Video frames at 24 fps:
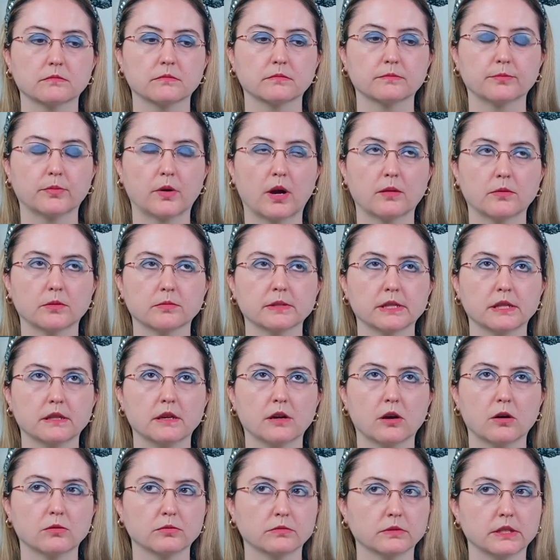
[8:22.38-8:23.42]
probably the
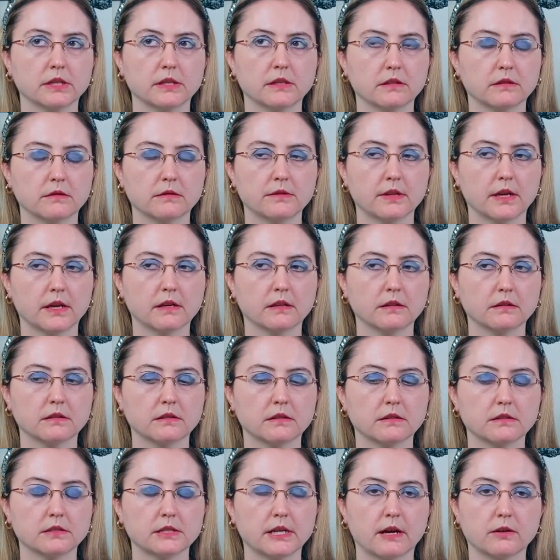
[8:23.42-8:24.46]
only thing that
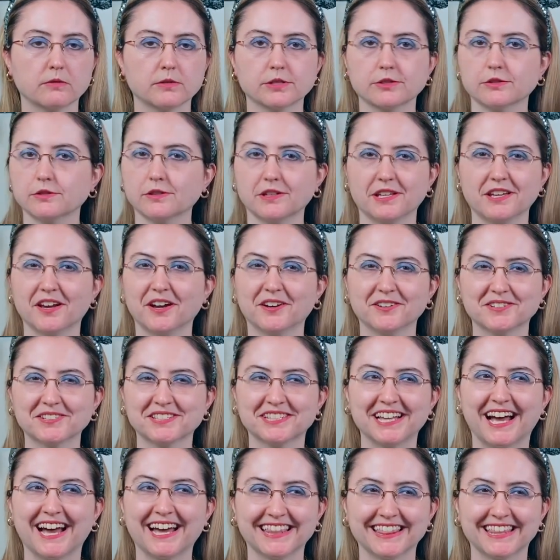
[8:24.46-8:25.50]
the Tower Studios
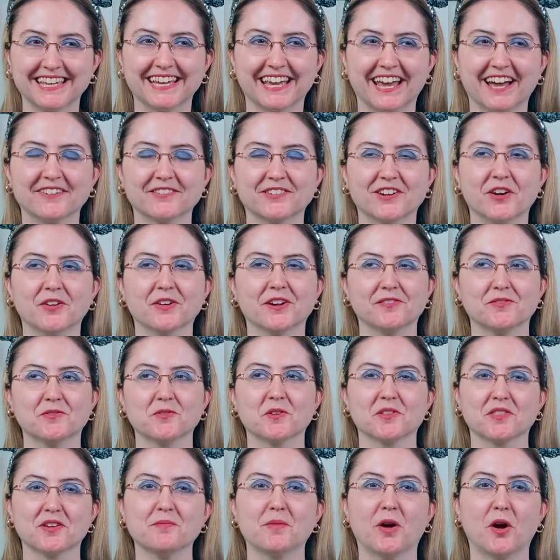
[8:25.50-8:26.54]
I think have going for
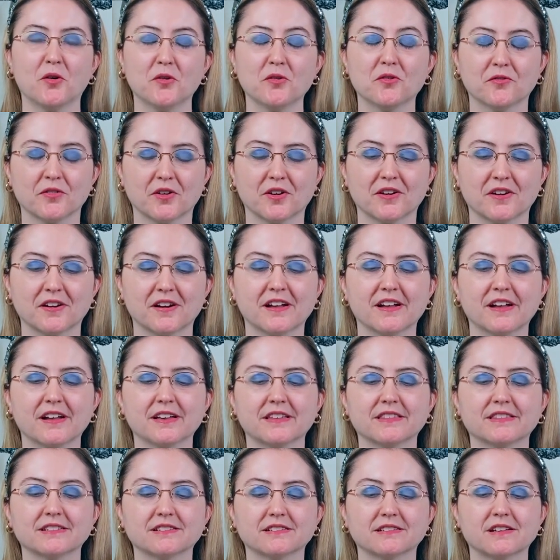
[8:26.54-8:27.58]
them over
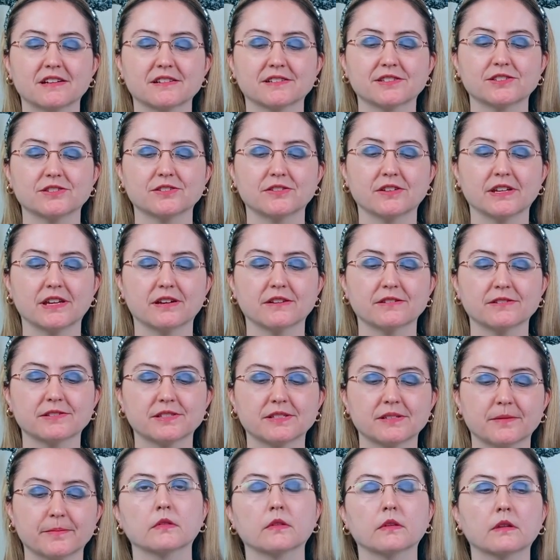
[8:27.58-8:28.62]
the Deluxe Studios.
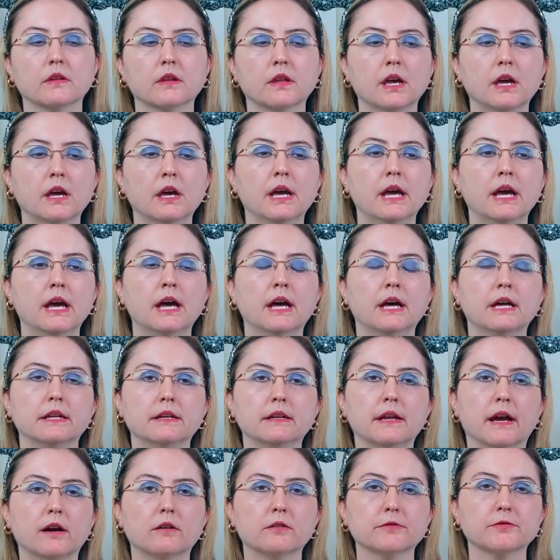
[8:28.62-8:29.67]

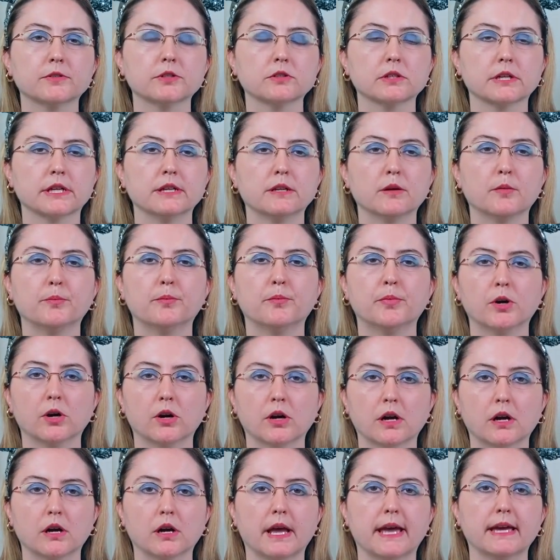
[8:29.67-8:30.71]
Now, if you're looking to
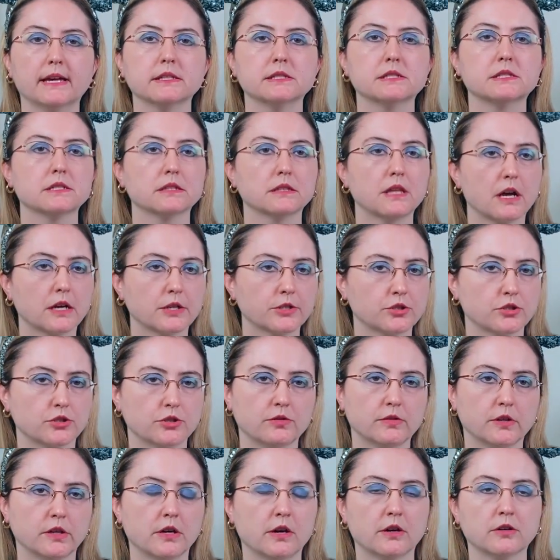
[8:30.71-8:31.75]
book a Deluxe
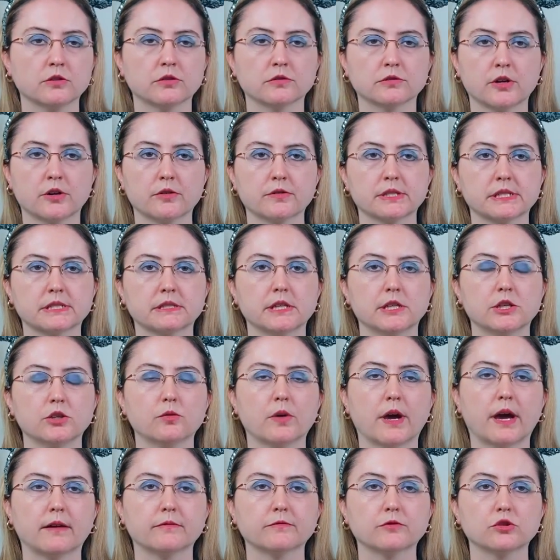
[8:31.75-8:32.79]
Studio, you'll notice that you
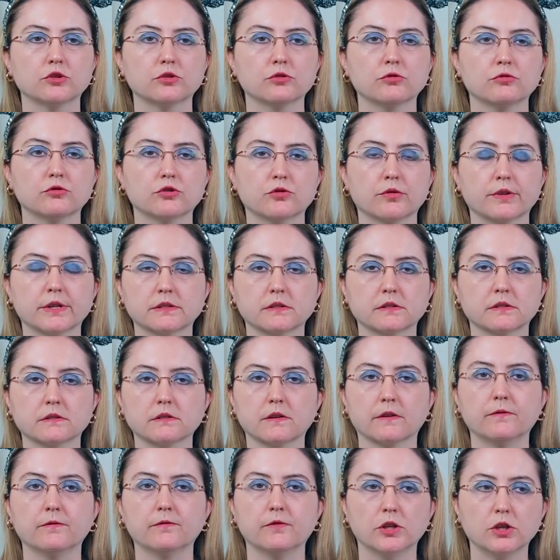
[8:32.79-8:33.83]
have 2 choices
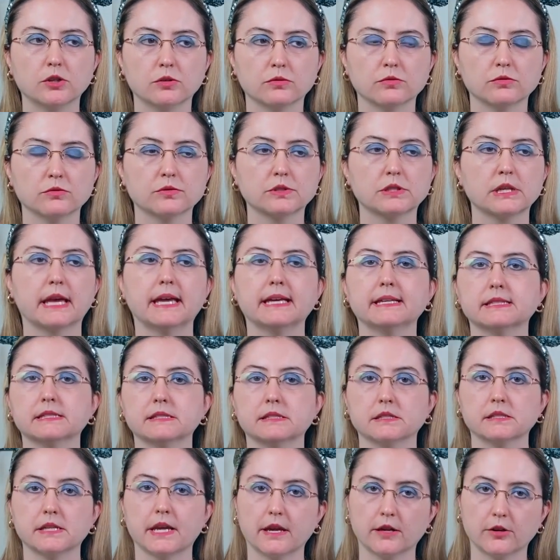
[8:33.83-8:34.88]
of views, a
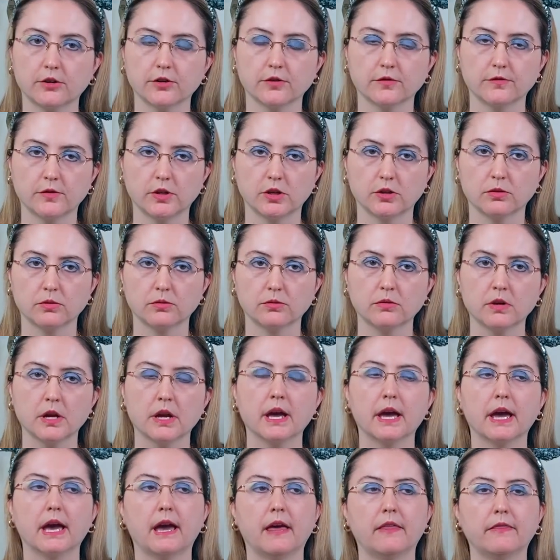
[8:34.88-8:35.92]
standard view
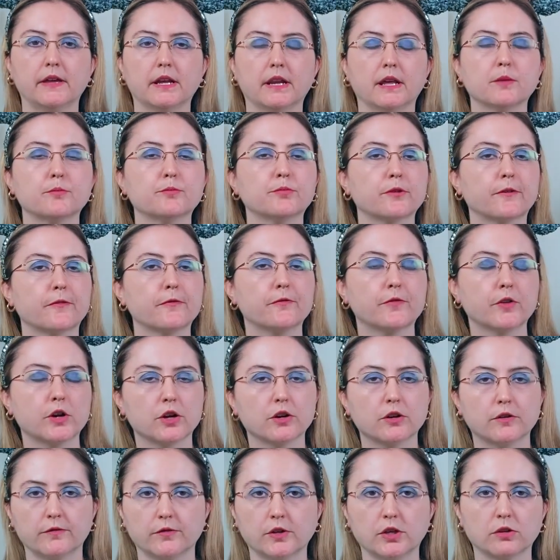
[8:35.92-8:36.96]
and then a
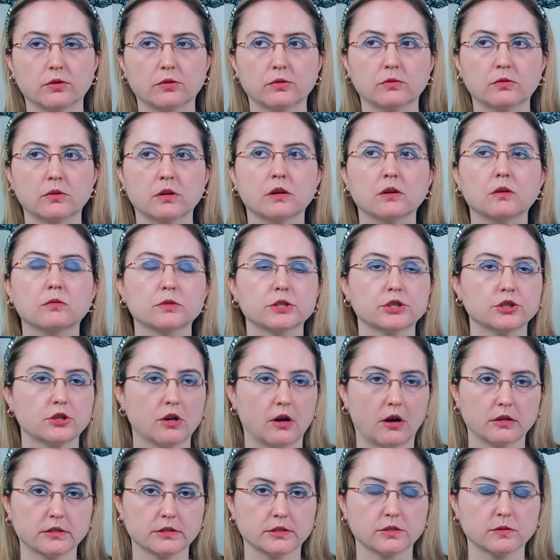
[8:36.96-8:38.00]
preferred view, which
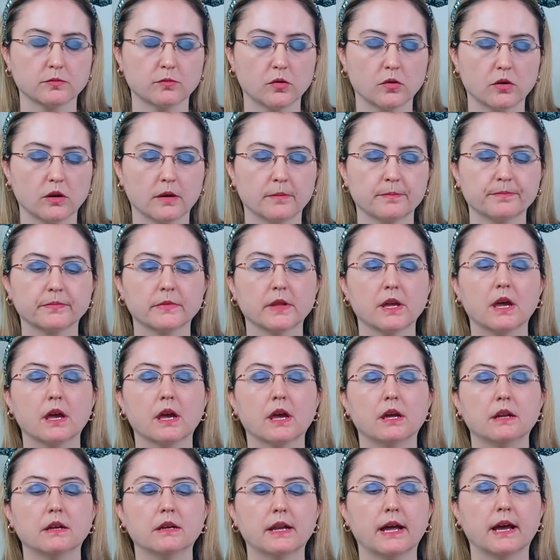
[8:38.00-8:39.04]
costs more.
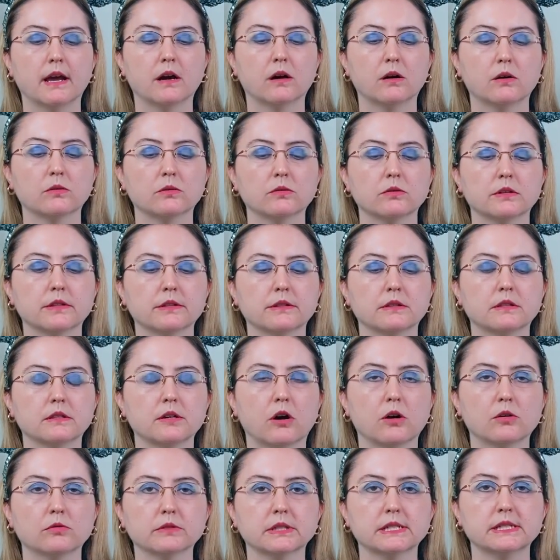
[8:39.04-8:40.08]
Now, the
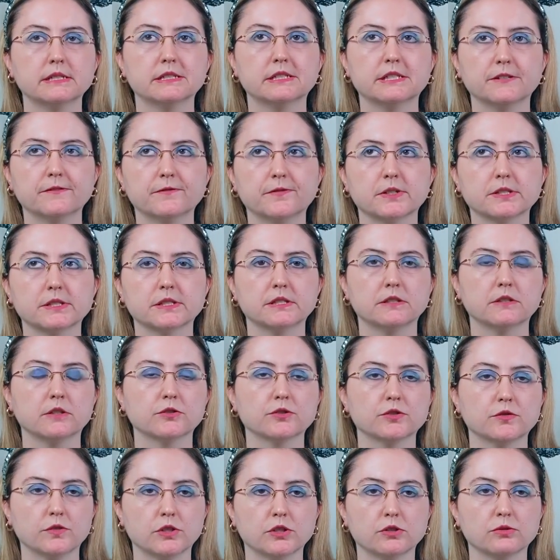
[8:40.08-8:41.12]
only difference in
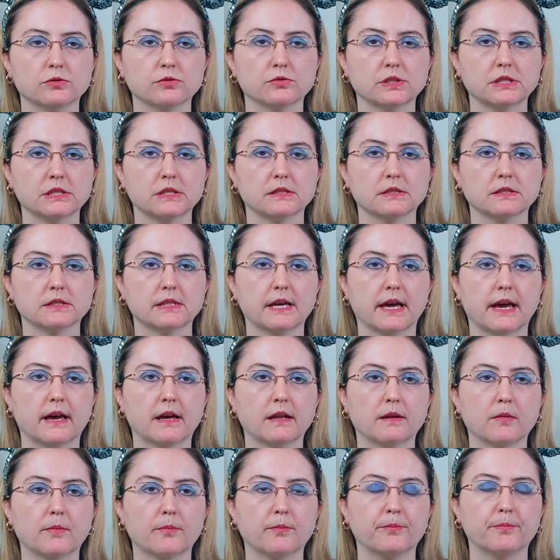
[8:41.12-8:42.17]
those views is
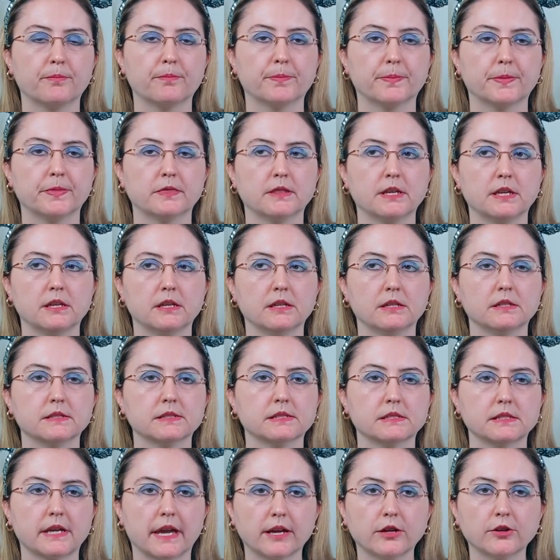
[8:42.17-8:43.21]
that the
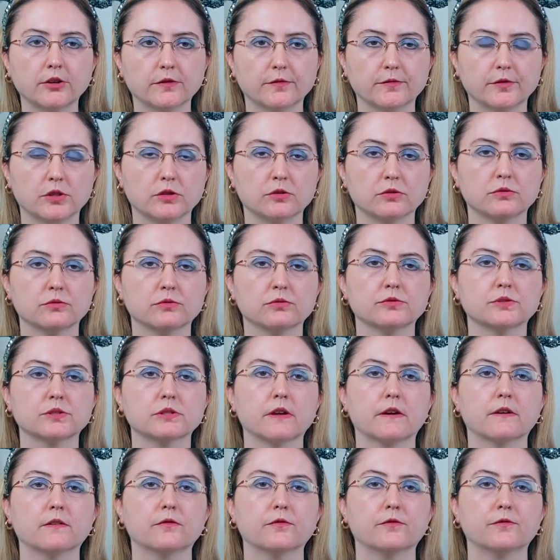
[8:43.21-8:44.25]
standard views
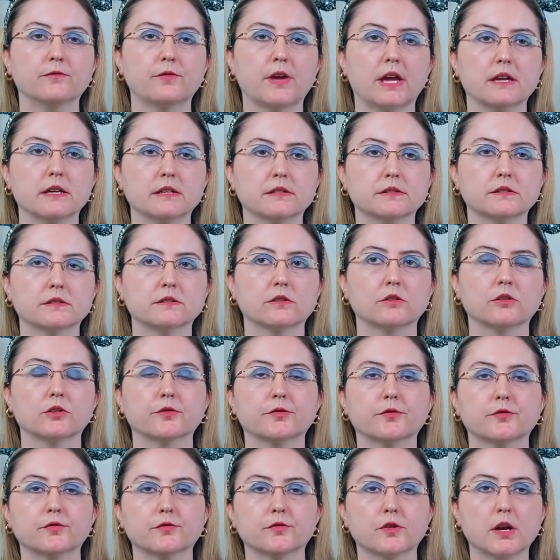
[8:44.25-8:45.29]
face the
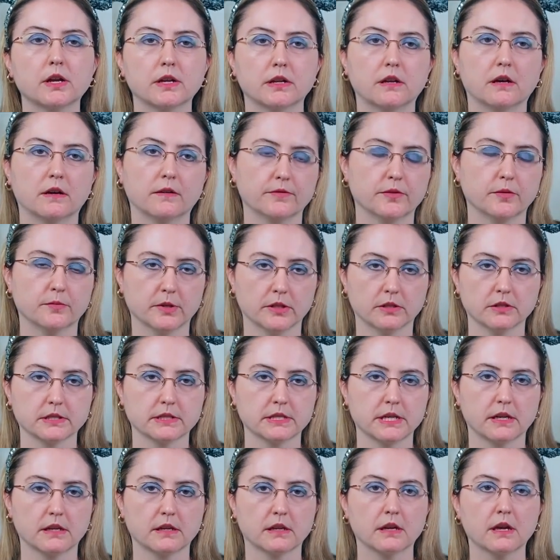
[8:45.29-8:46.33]
front of the
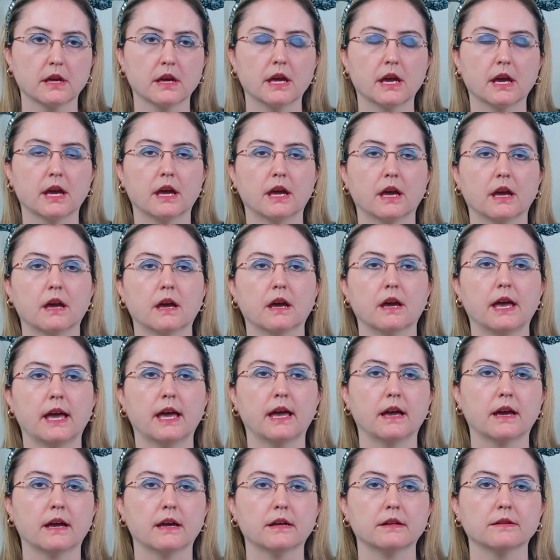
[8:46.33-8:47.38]
building
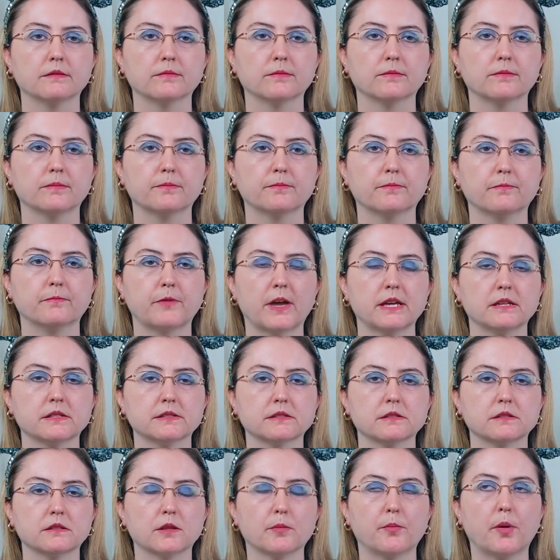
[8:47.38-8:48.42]
and
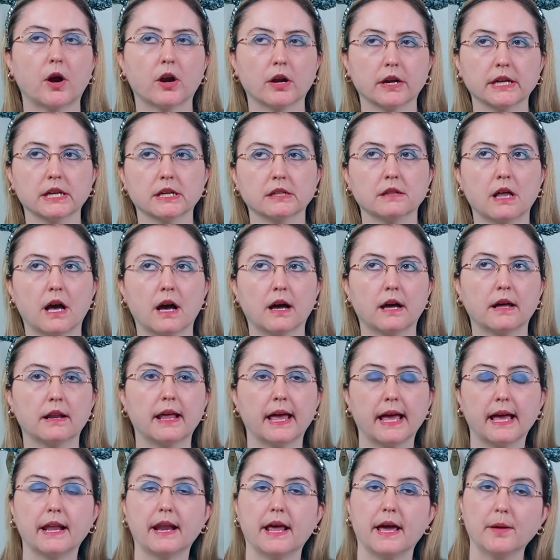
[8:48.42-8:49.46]
face the parking lot
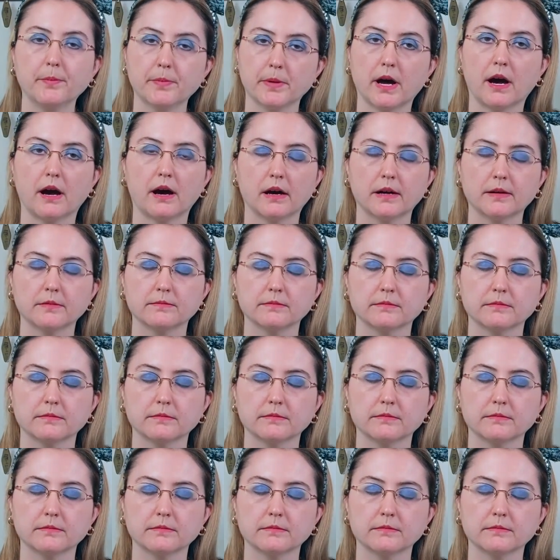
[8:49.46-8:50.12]
and Epcot,